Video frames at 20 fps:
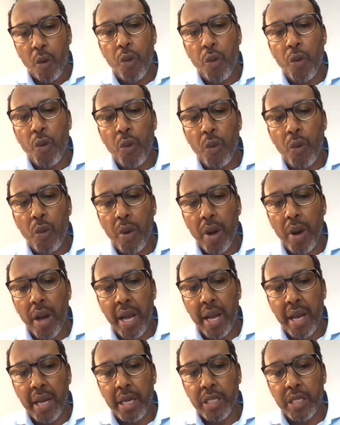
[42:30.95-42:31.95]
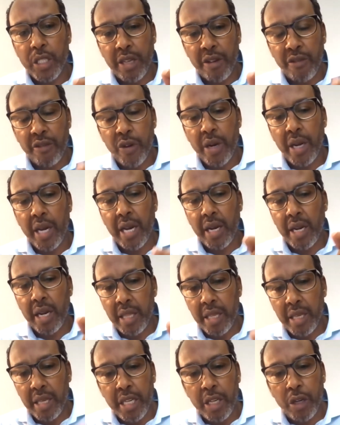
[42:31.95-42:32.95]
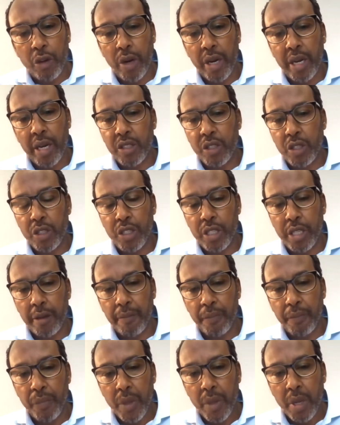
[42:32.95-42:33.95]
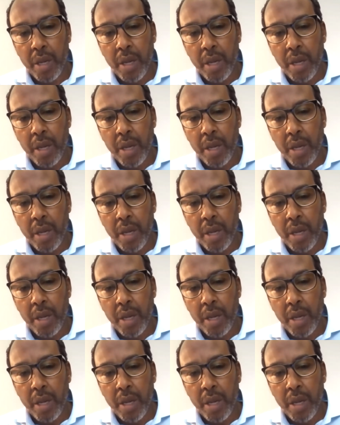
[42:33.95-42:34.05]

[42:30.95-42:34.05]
who are suffering under the e-credit system,